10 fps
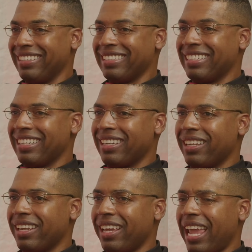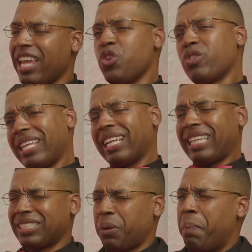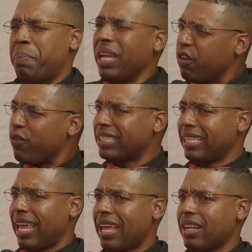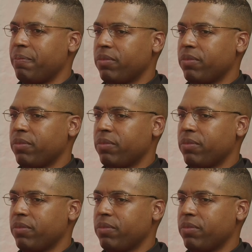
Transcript: Mm-hmm. And you think that's a benefit to that?